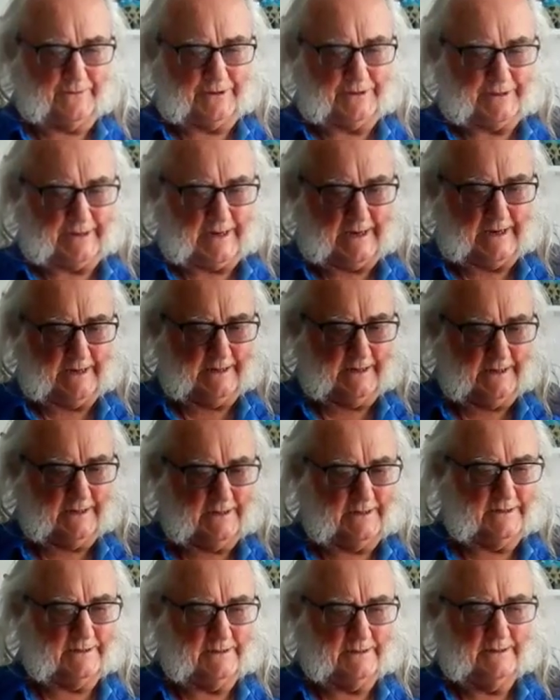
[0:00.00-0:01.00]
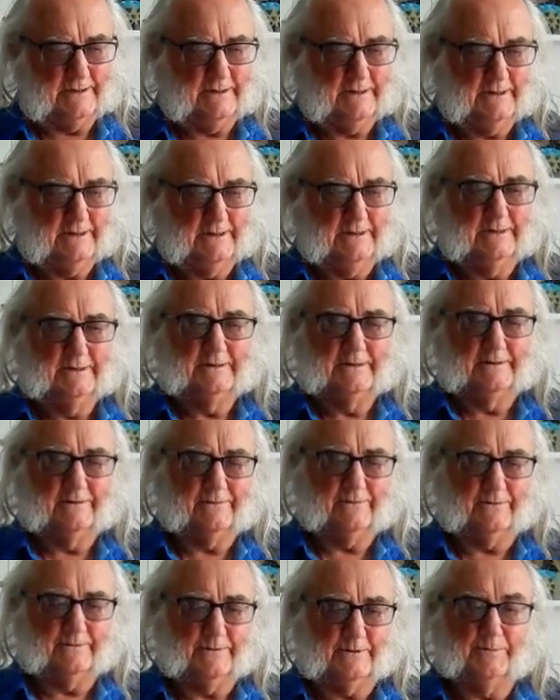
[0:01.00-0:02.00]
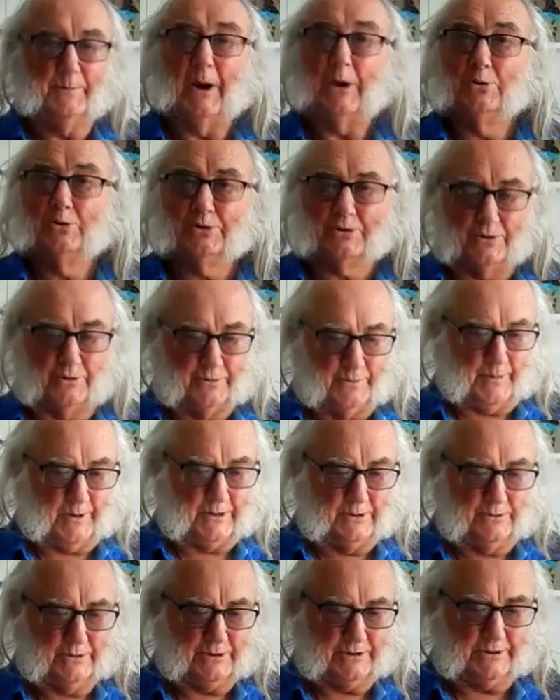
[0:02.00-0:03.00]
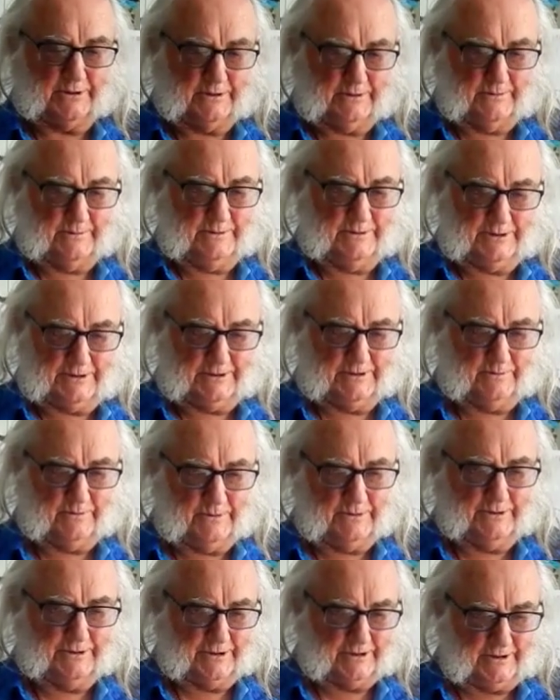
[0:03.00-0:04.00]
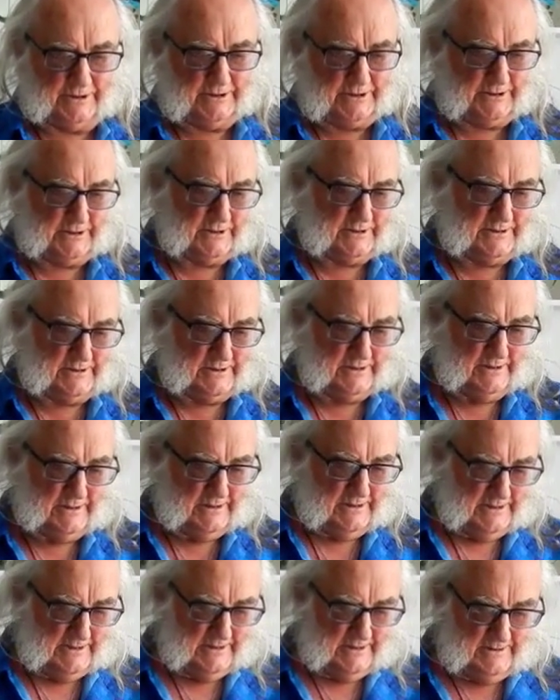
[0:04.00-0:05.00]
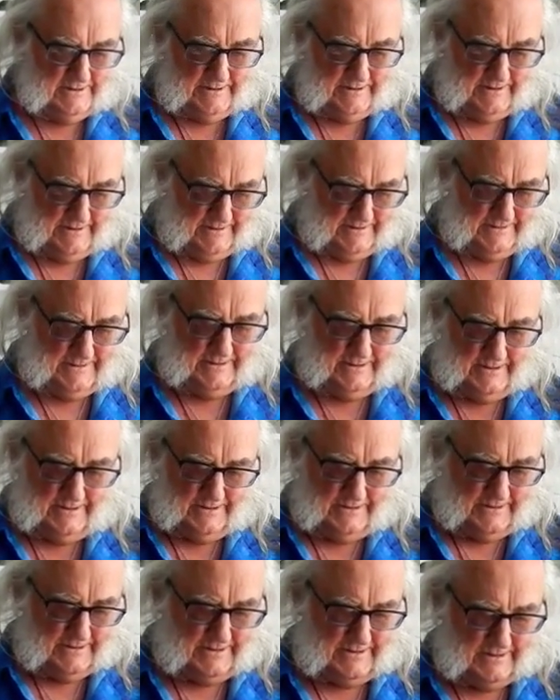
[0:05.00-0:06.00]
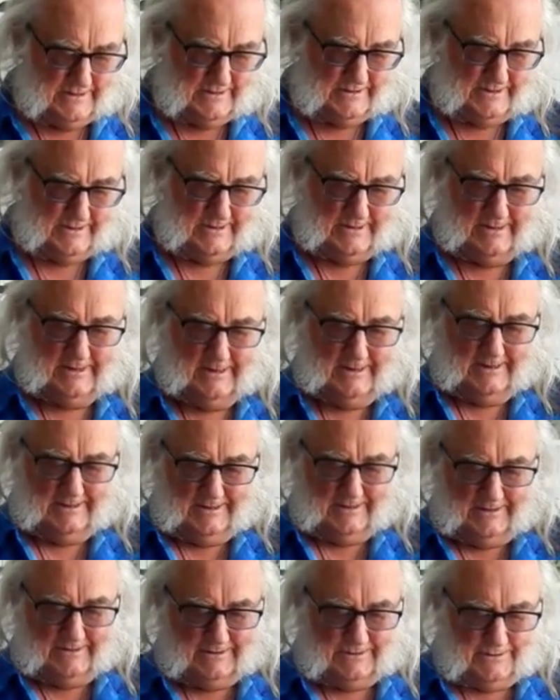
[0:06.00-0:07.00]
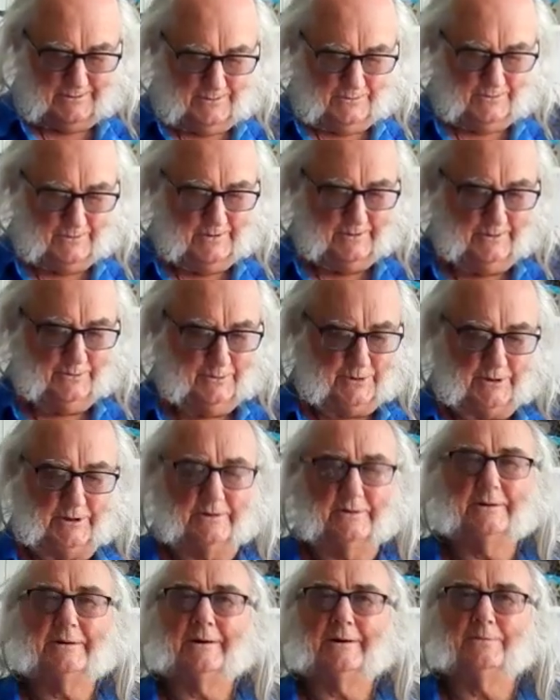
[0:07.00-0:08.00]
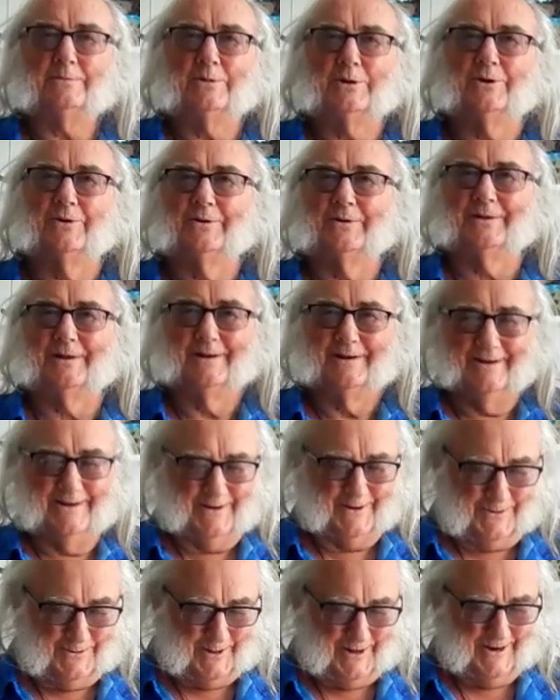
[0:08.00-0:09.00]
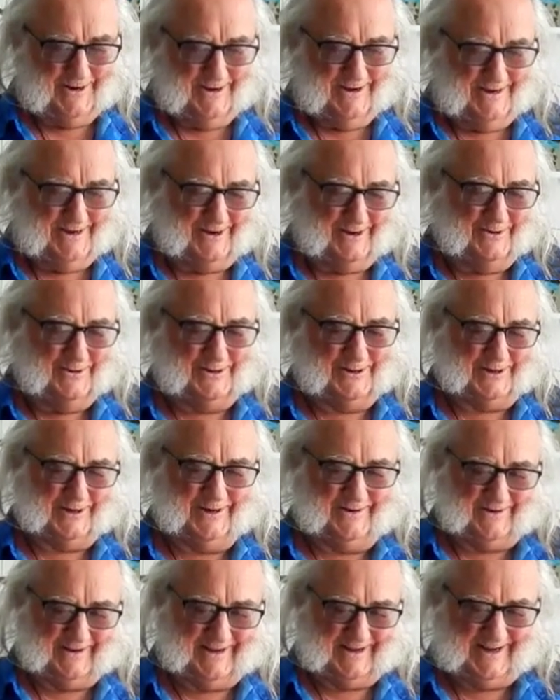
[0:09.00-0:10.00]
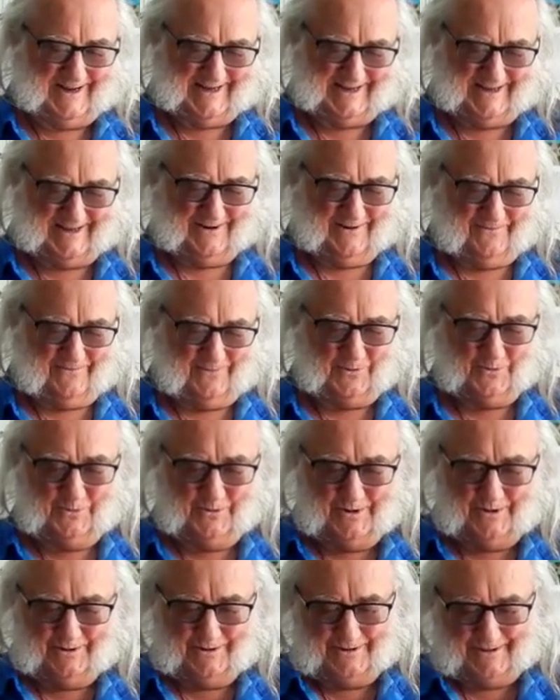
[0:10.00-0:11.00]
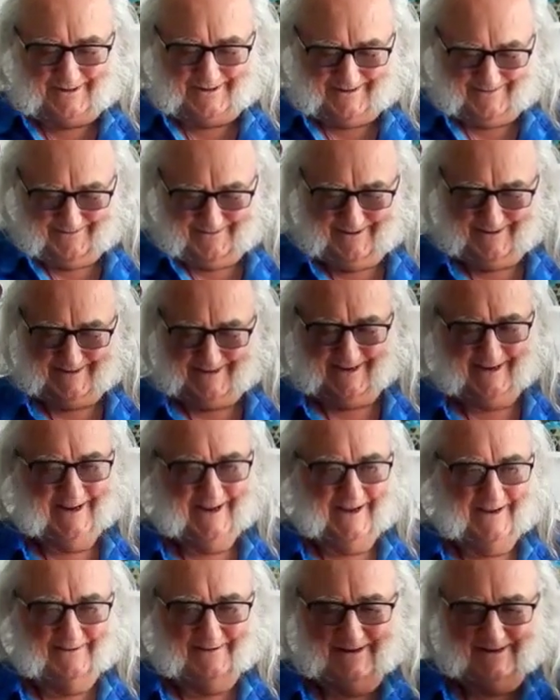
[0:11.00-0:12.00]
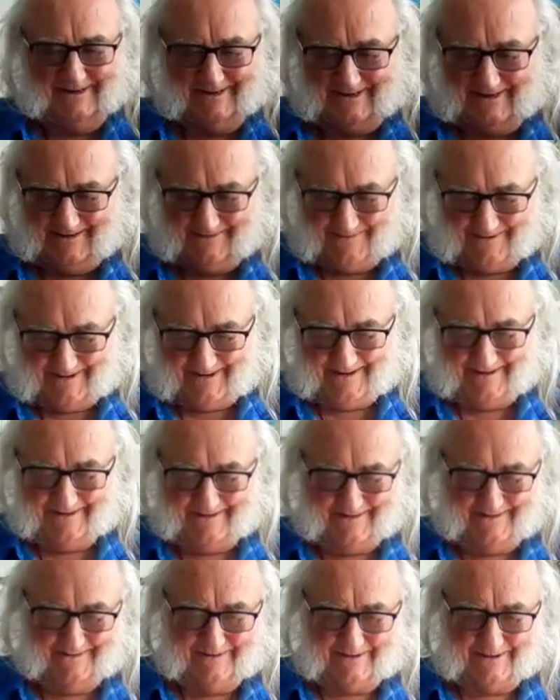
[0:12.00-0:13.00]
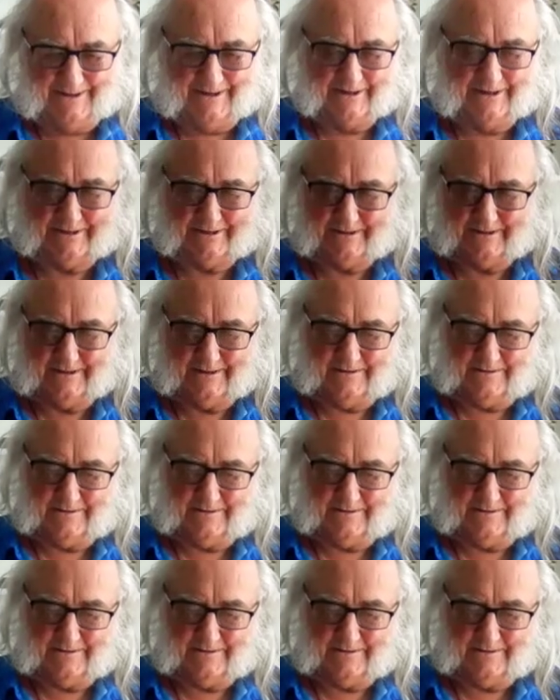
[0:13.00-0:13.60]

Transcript: today from the post, on the post, so we'll see what this is. And uh, it's all tied up with... Oh, oh, oh, I thought not. There we are. What's this?